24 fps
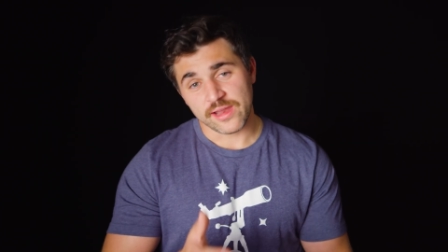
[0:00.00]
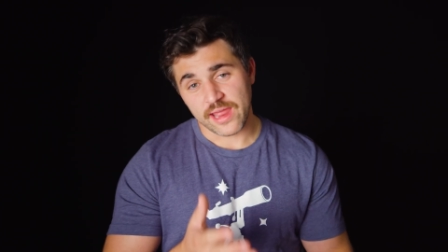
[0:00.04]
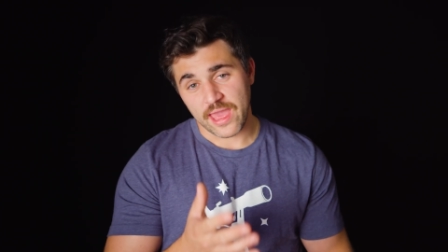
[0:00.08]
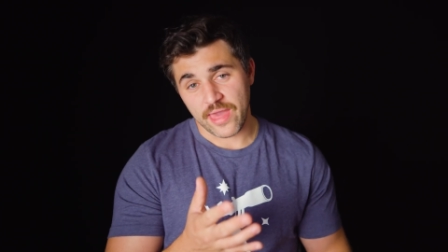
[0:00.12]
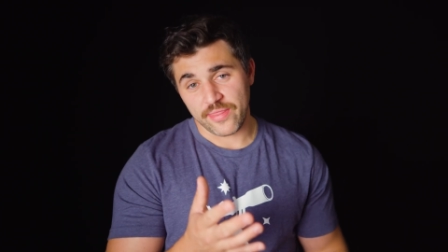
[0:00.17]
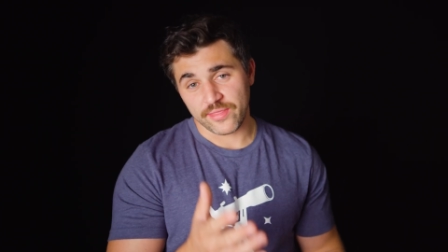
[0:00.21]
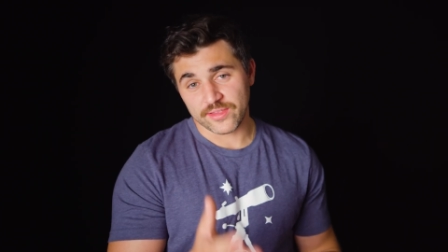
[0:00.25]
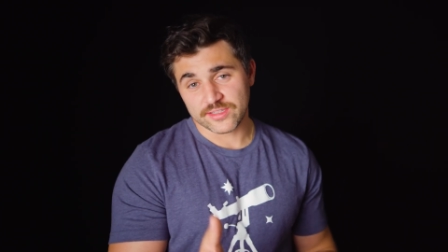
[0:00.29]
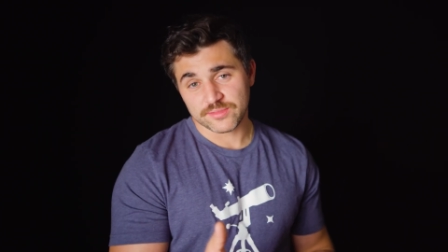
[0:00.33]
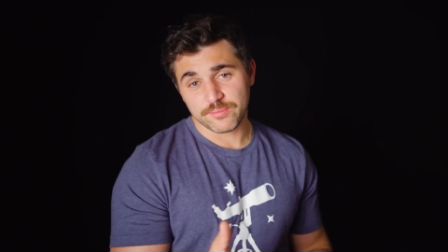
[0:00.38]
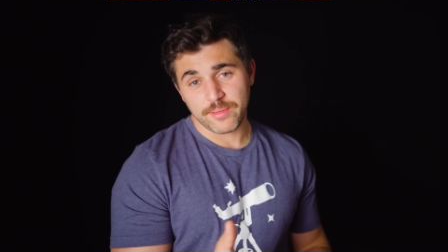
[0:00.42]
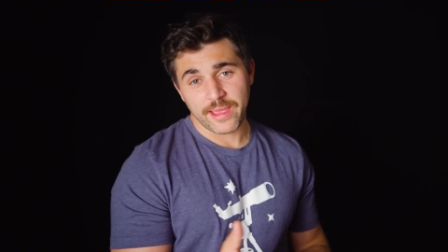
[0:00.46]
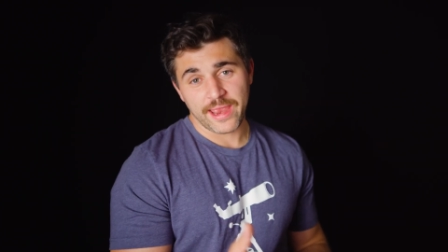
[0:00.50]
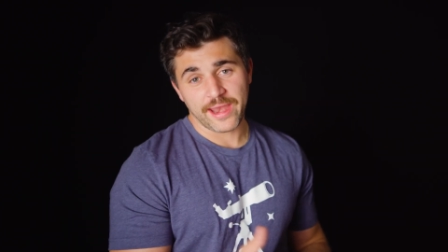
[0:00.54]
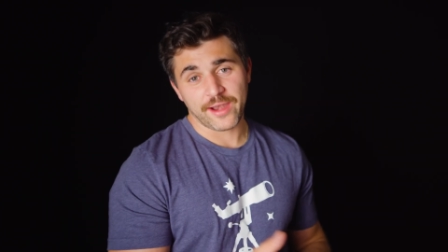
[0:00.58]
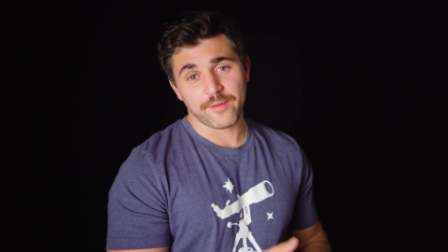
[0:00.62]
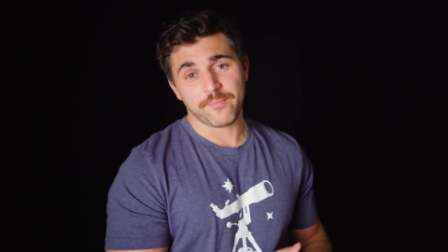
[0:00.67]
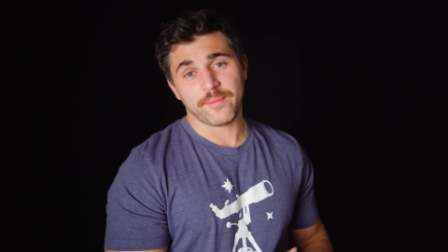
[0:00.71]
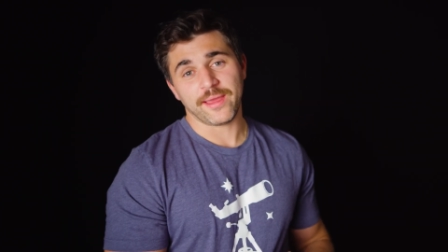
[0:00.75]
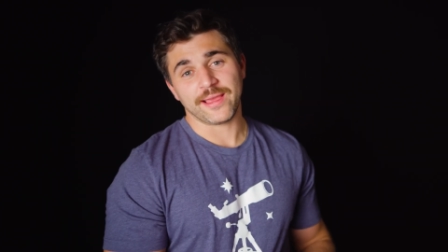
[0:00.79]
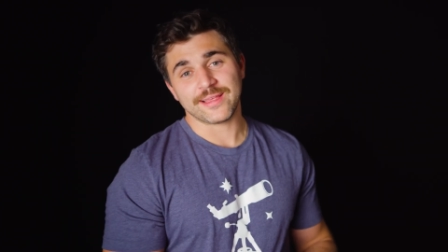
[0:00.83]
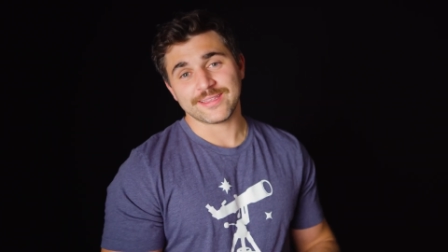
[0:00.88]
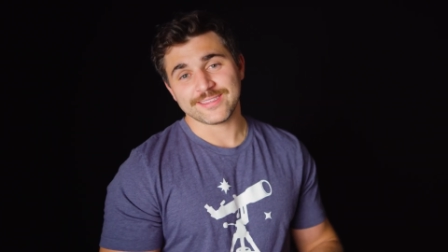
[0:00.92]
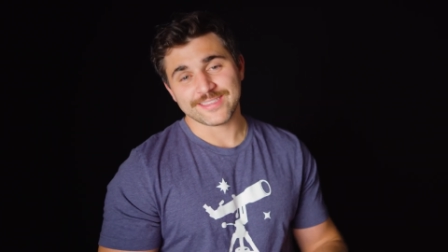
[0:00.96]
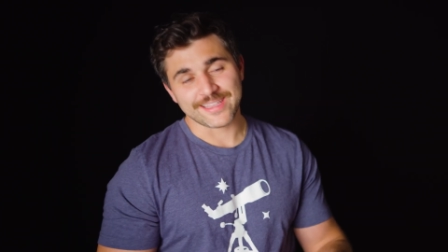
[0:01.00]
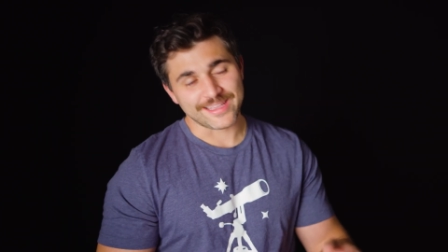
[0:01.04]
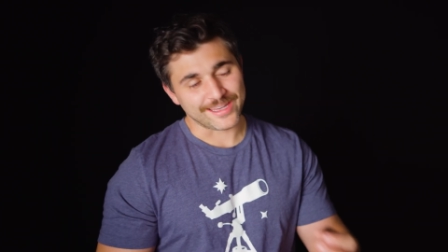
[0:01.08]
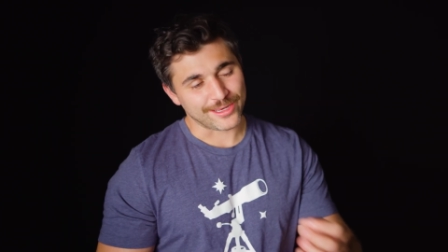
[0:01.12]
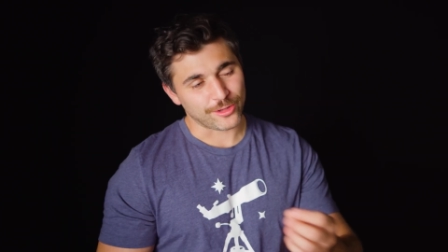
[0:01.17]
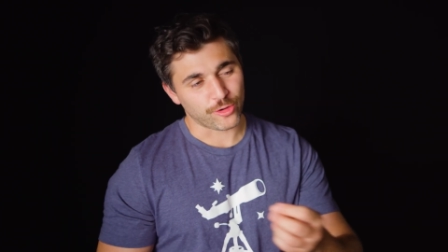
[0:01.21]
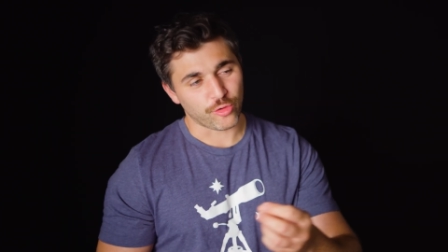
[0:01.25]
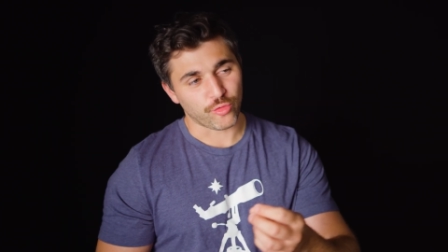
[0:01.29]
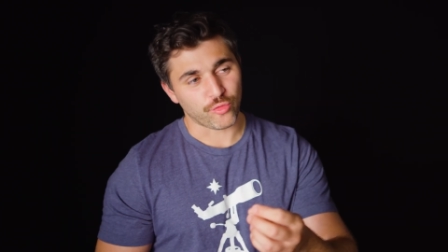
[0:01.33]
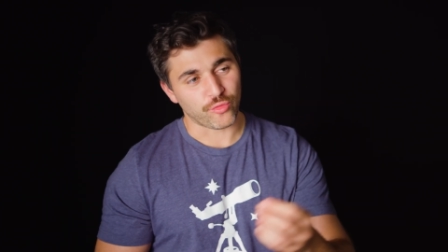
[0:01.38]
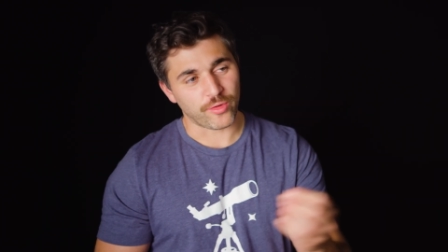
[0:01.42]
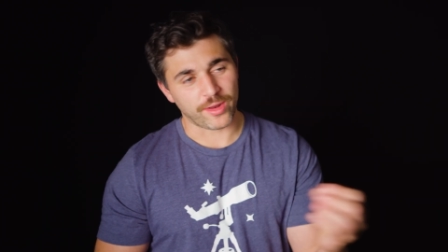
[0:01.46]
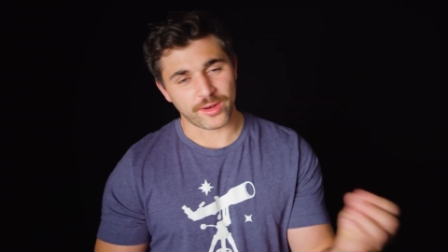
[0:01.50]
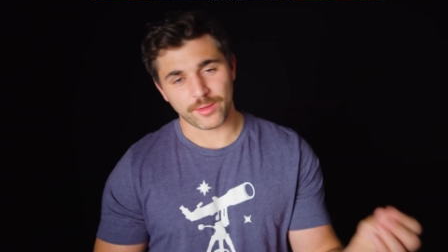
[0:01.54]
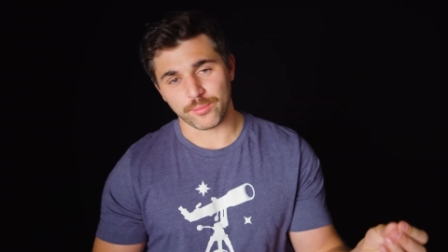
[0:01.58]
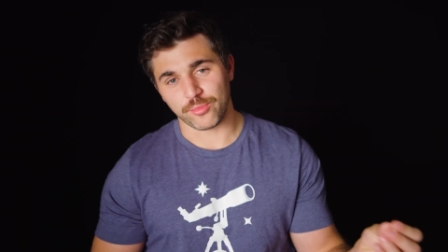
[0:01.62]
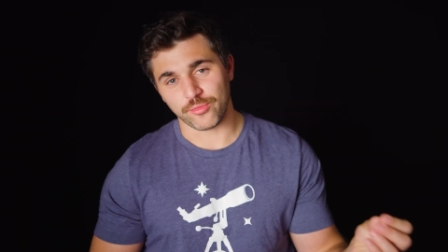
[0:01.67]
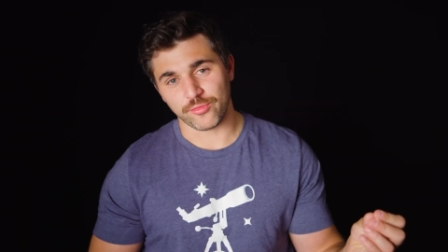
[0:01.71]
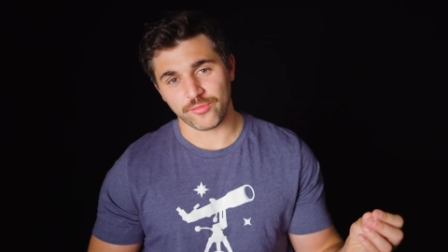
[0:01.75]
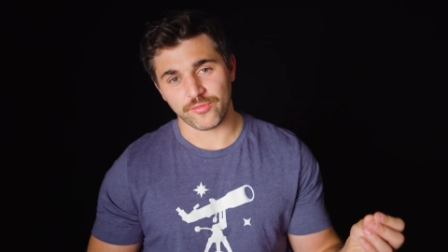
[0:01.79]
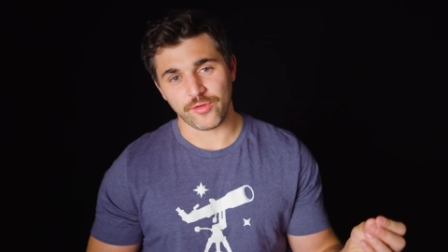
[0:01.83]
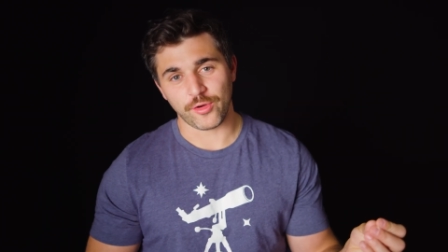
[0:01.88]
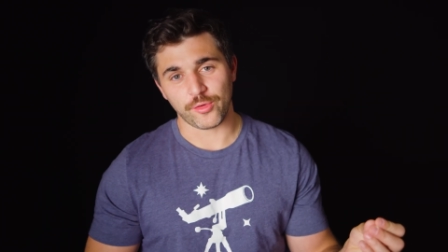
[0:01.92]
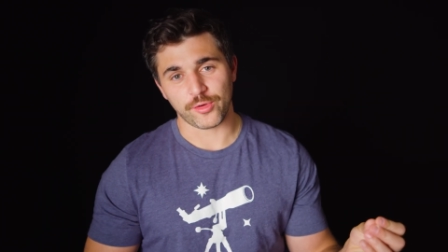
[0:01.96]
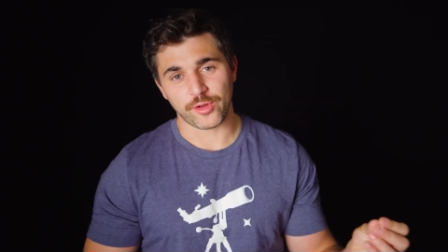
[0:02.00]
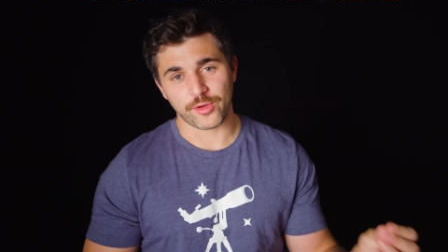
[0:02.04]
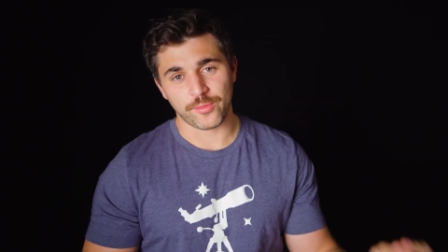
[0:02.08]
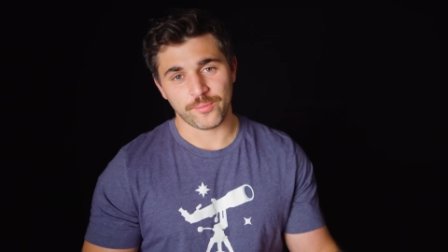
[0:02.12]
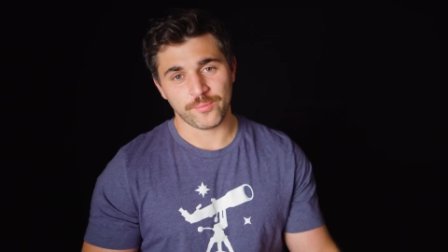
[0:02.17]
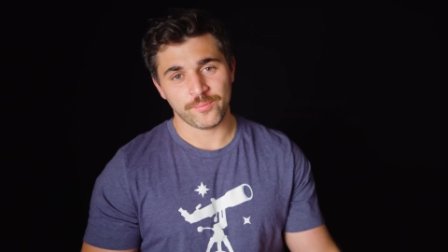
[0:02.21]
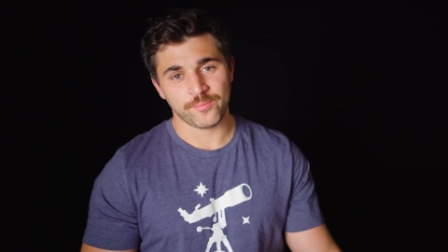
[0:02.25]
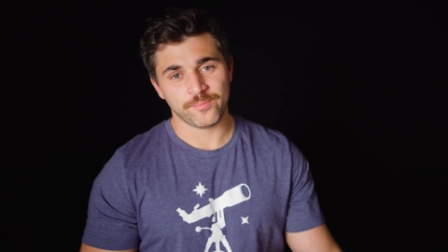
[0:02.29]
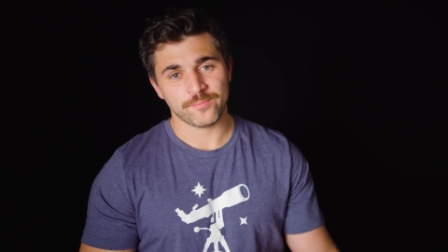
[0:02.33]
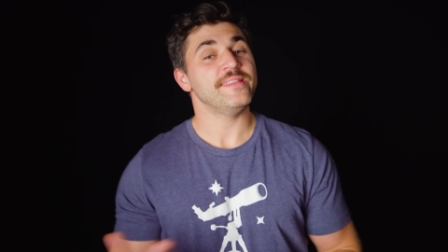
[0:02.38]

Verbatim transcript: and this pair makes an incredible photo.